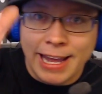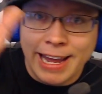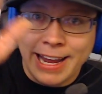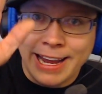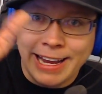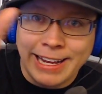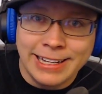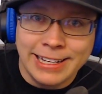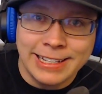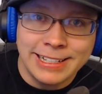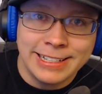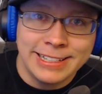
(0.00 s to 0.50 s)

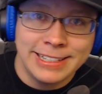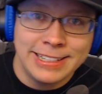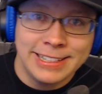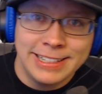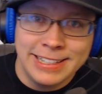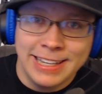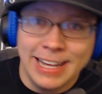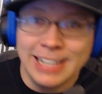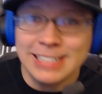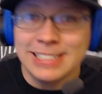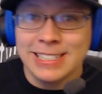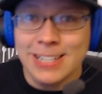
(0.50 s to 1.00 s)
Hey,
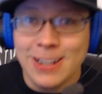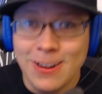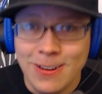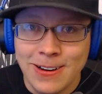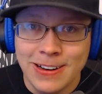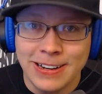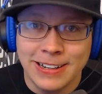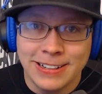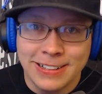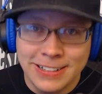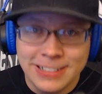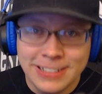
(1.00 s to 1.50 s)
how's it
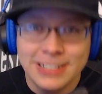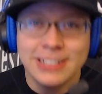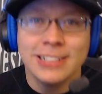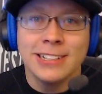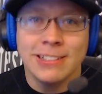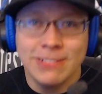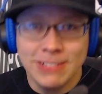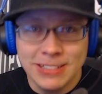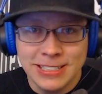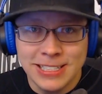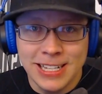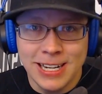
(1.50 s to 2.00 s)
going?
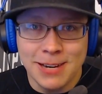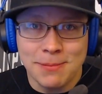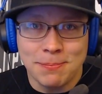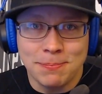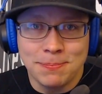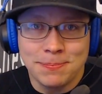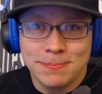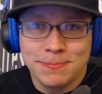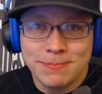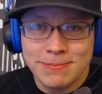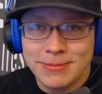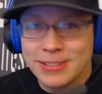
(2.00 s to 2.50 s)
What's
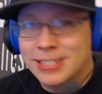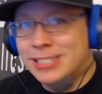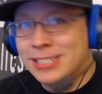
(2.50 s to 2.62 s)
up?